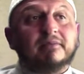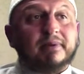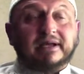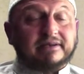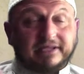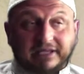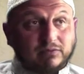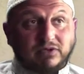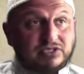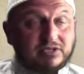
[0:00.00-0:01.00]
But he
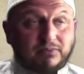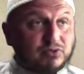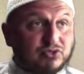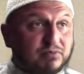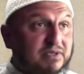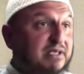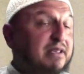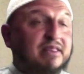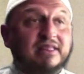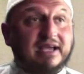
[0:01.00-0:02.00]
was supposed to be
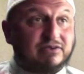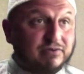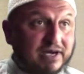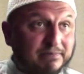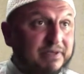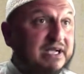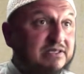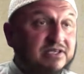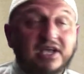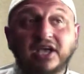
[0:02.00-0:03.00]
that great because